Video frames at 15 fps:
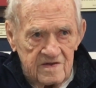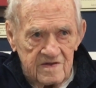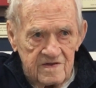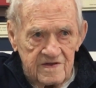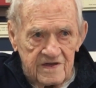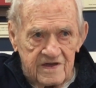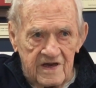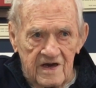
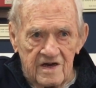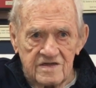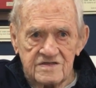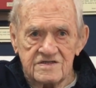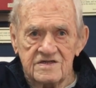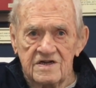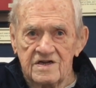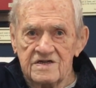the
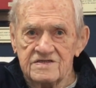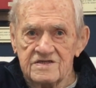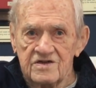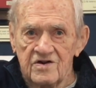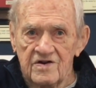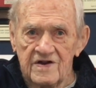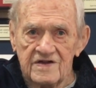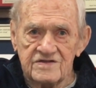calisthenics and
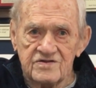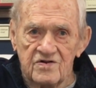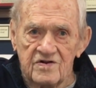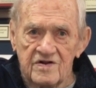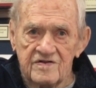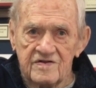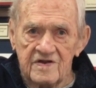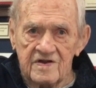all that sort
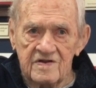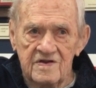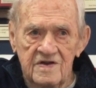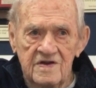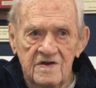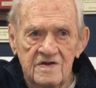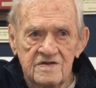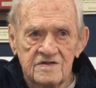of thing,
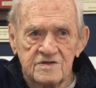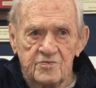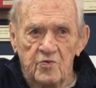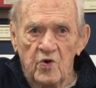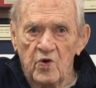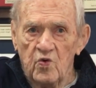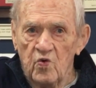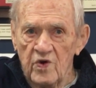
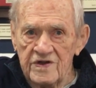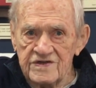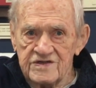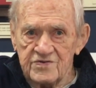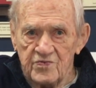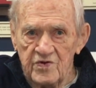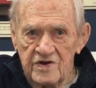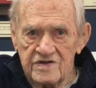wind
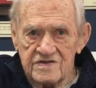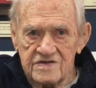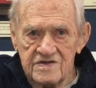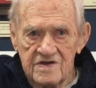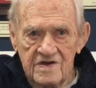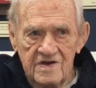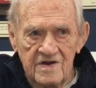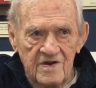sprints.
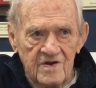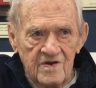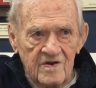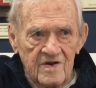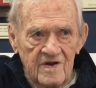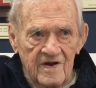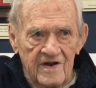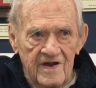
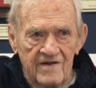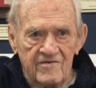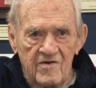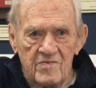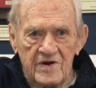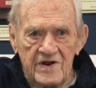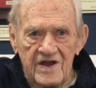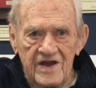
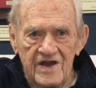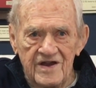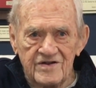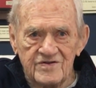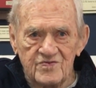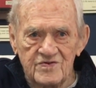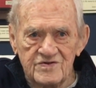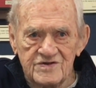Everybody hates
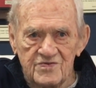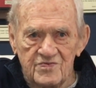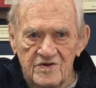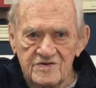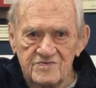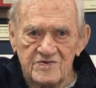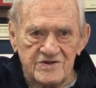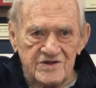wind sprints,
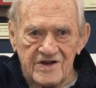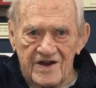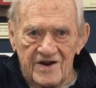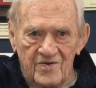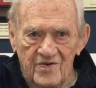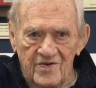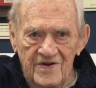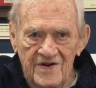but you
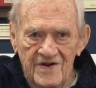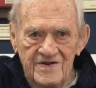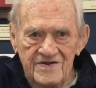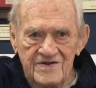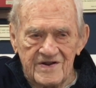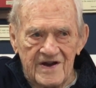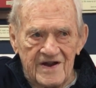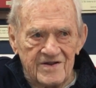
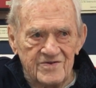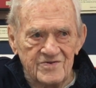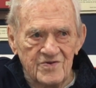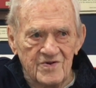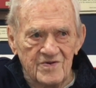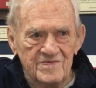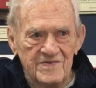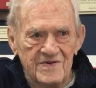gotta do
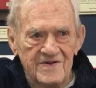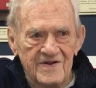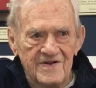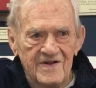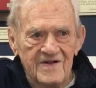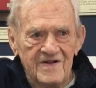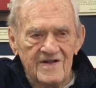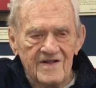them.
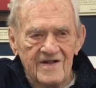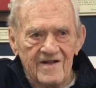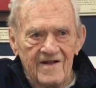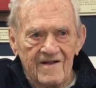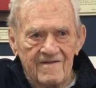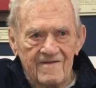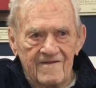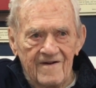
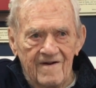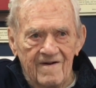And